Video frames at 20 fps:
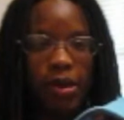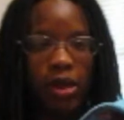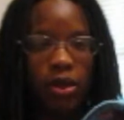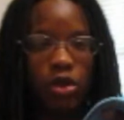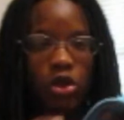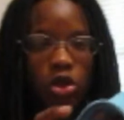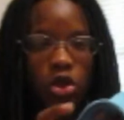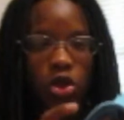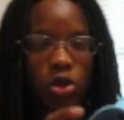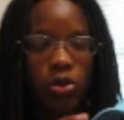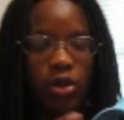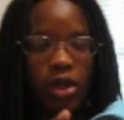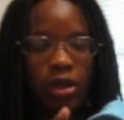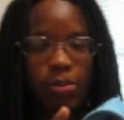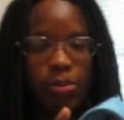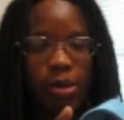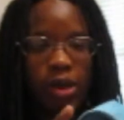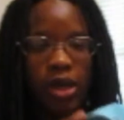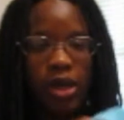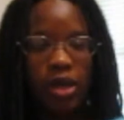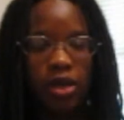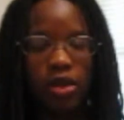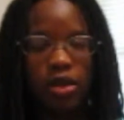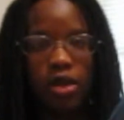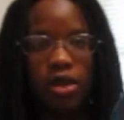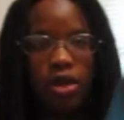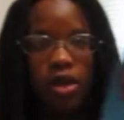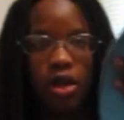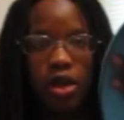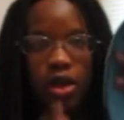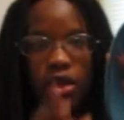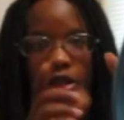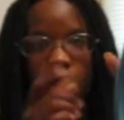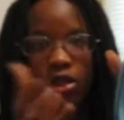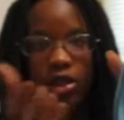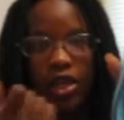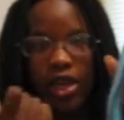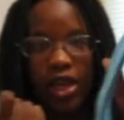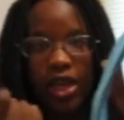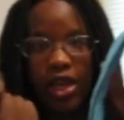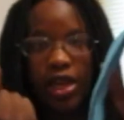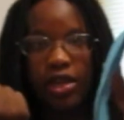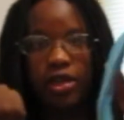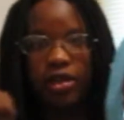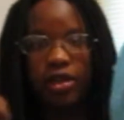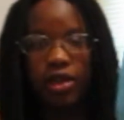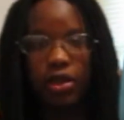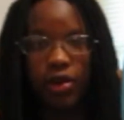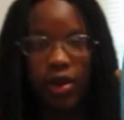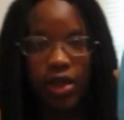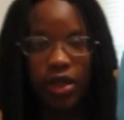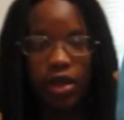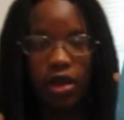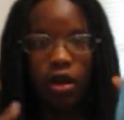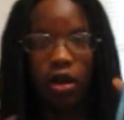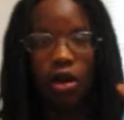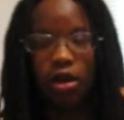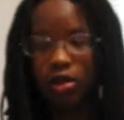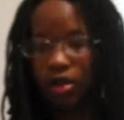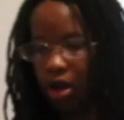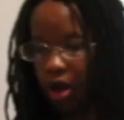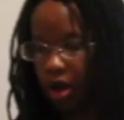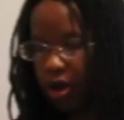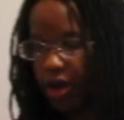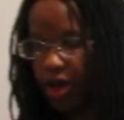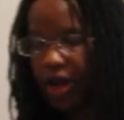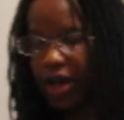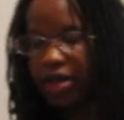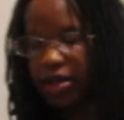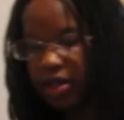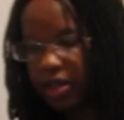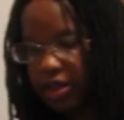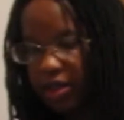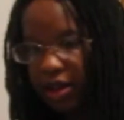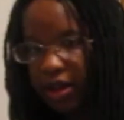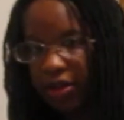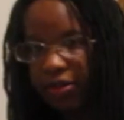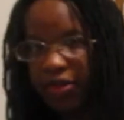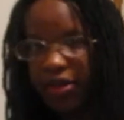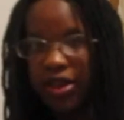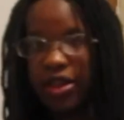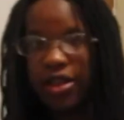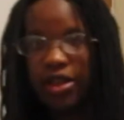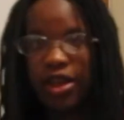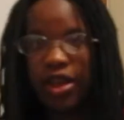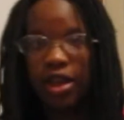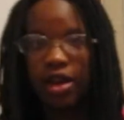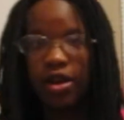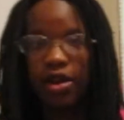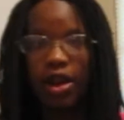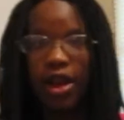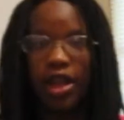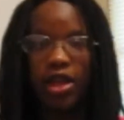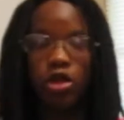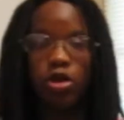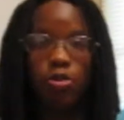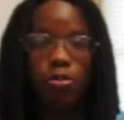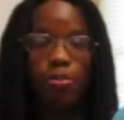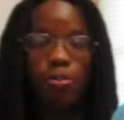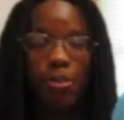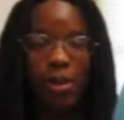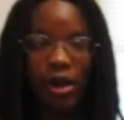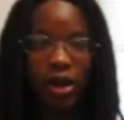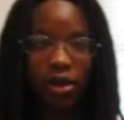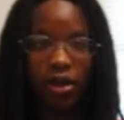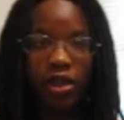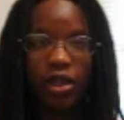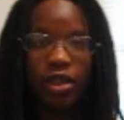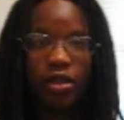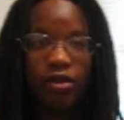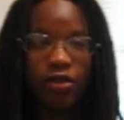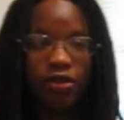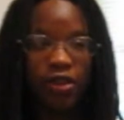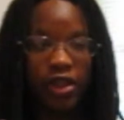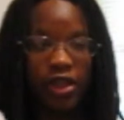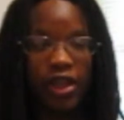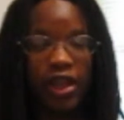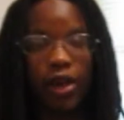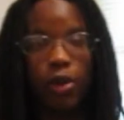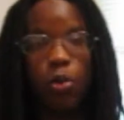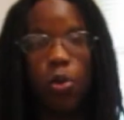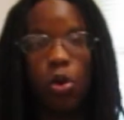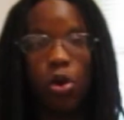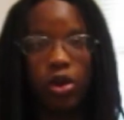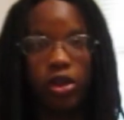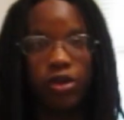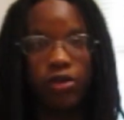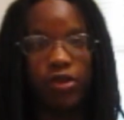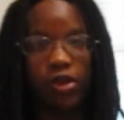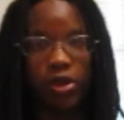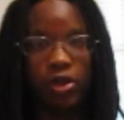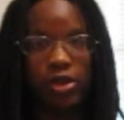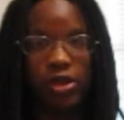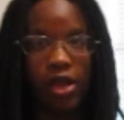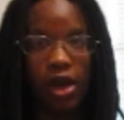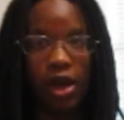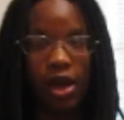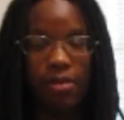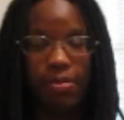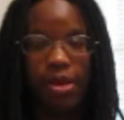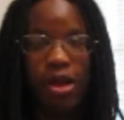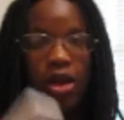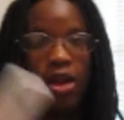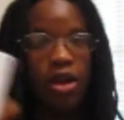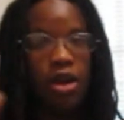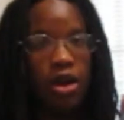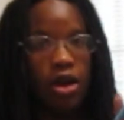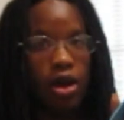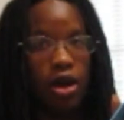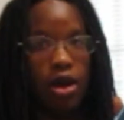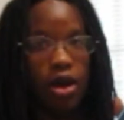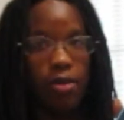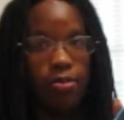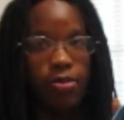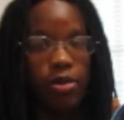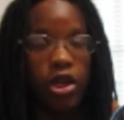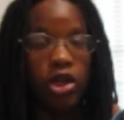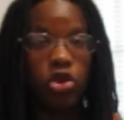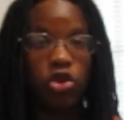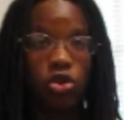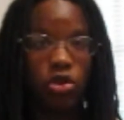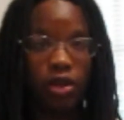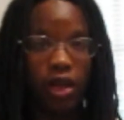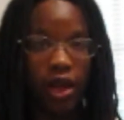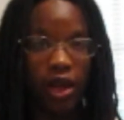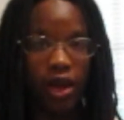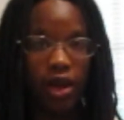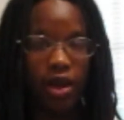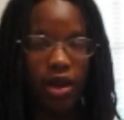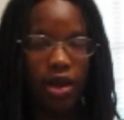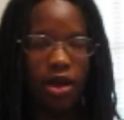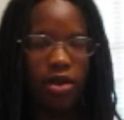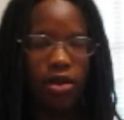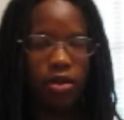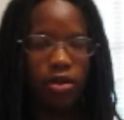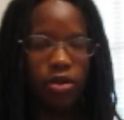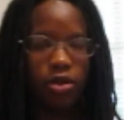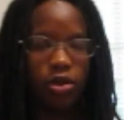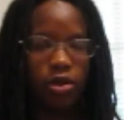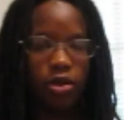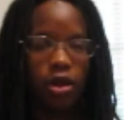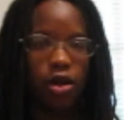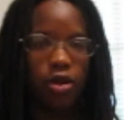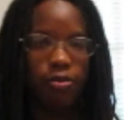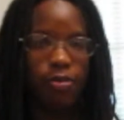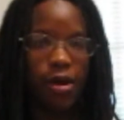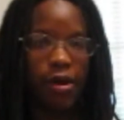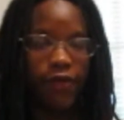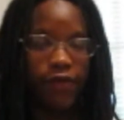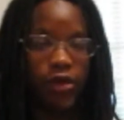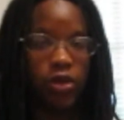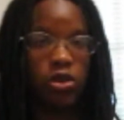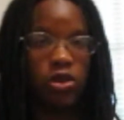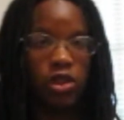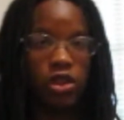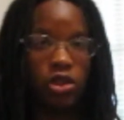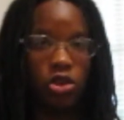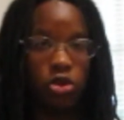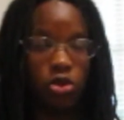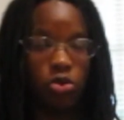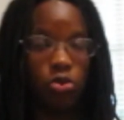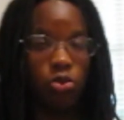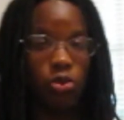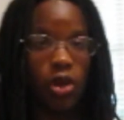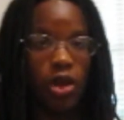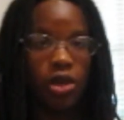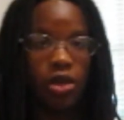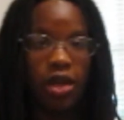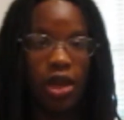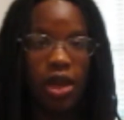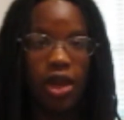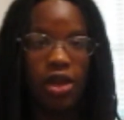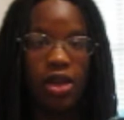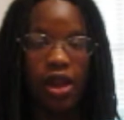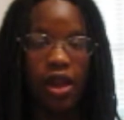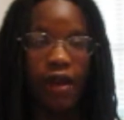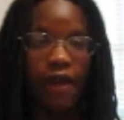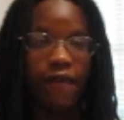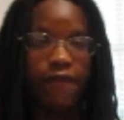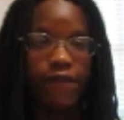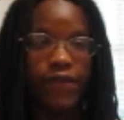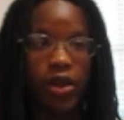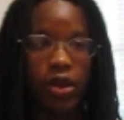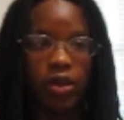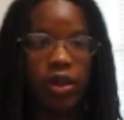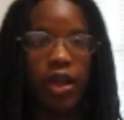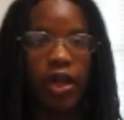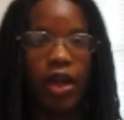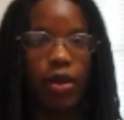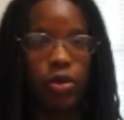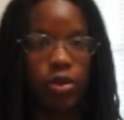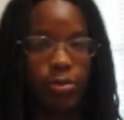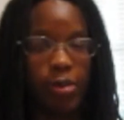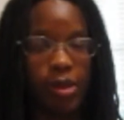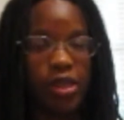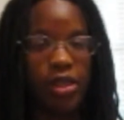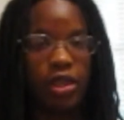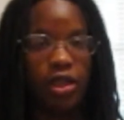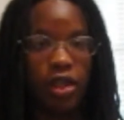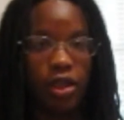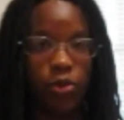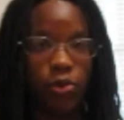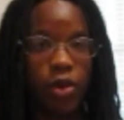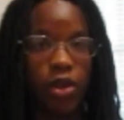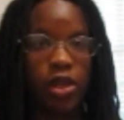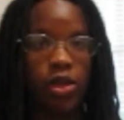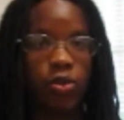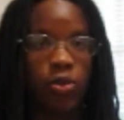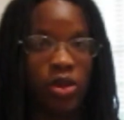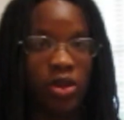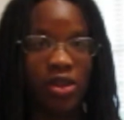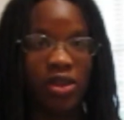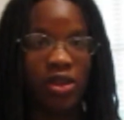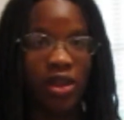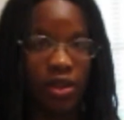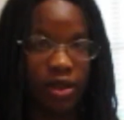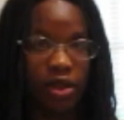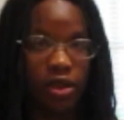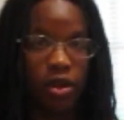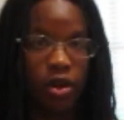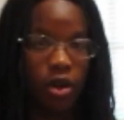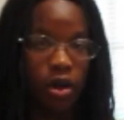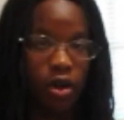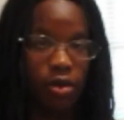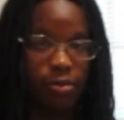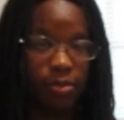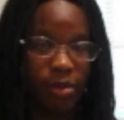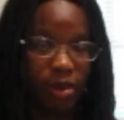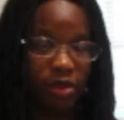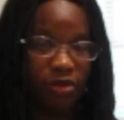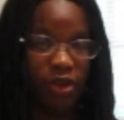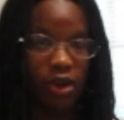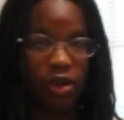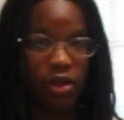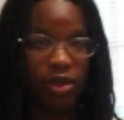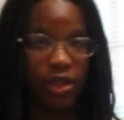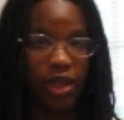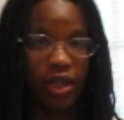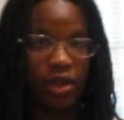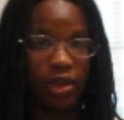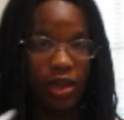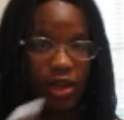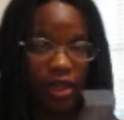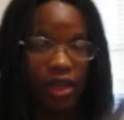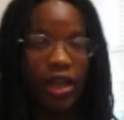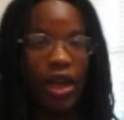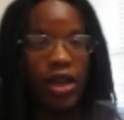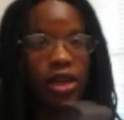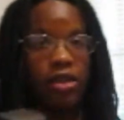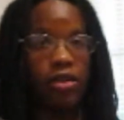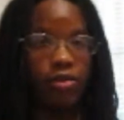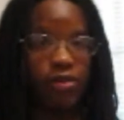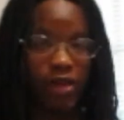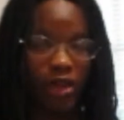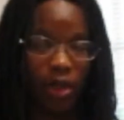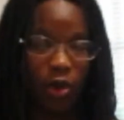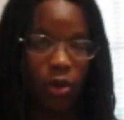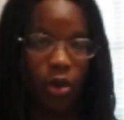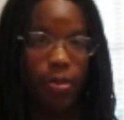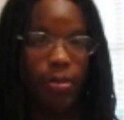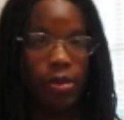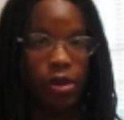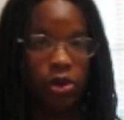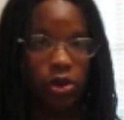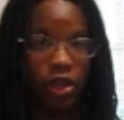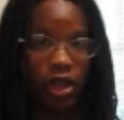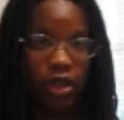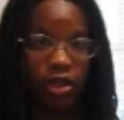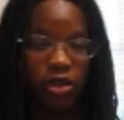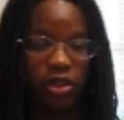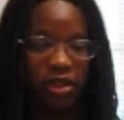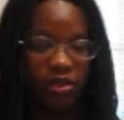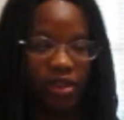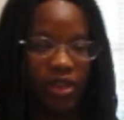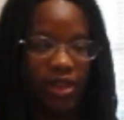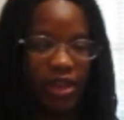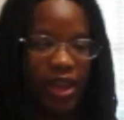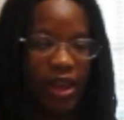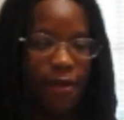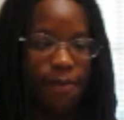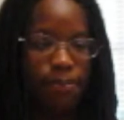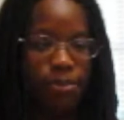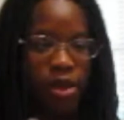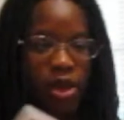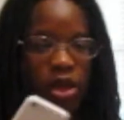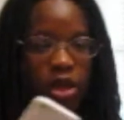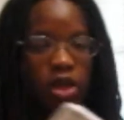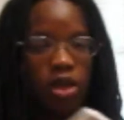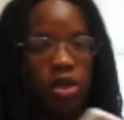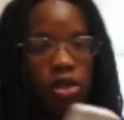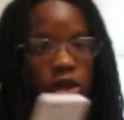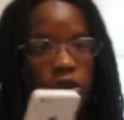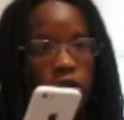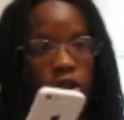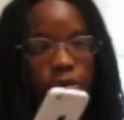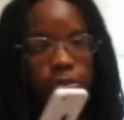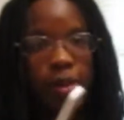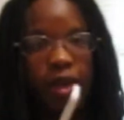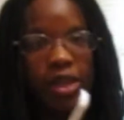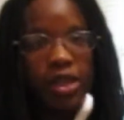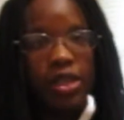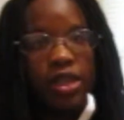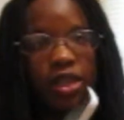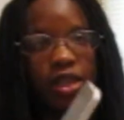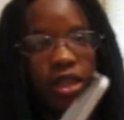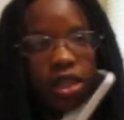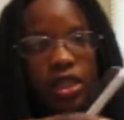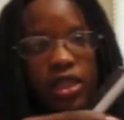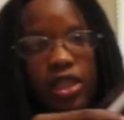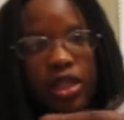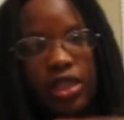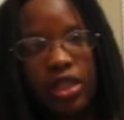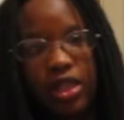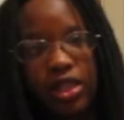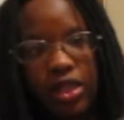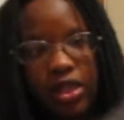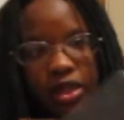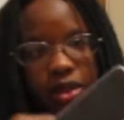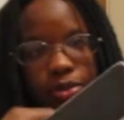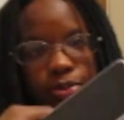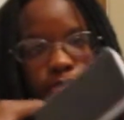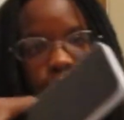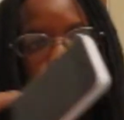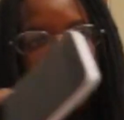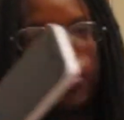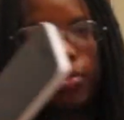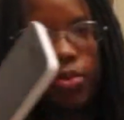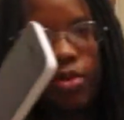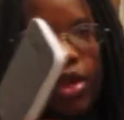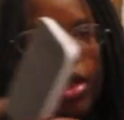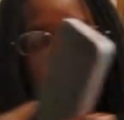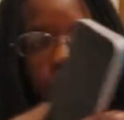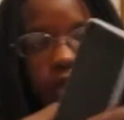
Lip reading: belt, you can put your keys, credit cards, all kinds of stuff in there, and you barely can feel it. I wore it the first time yesterday during my first distance run, and I felt like I was basically running with nothing on as far as like any kind of equipment or gear, stuff like that. So you basically just, I